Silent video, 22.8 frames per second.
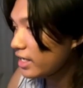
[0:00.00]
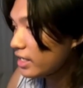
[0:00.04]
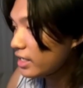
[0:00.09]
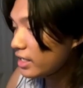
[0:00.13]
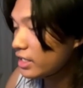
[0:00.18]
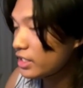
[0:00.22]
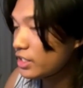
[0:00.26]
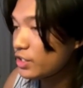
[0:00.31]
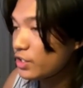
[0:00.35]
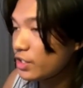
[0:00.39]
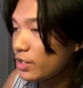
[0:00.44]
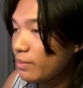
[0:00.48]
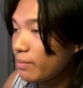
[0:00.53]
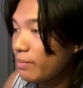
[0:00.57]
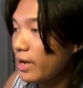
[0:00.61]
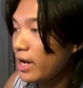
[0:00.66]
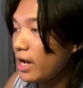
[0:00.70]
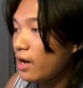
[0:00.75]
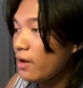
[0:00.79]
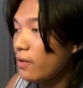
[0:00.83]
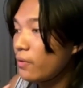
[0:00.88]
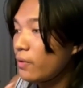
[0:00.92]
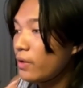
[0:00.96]
can
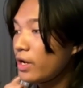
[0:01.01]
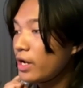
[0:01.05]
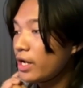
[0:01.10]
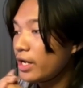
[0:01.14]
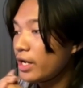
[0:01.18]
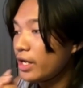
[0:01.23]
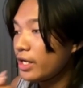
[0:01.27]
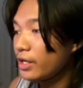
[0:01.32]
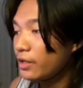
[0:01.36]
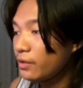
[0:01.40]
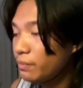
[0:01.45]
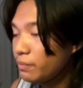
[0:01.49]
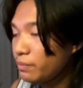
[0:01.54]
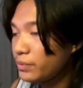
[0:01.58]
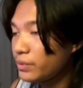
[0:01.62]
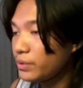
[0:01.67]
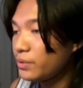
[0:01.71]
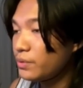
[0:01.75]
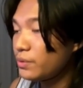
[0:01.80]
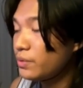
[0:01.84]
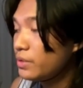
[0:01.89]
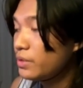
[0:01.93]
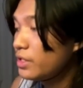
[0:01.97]
somehow help
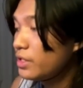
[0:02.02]
you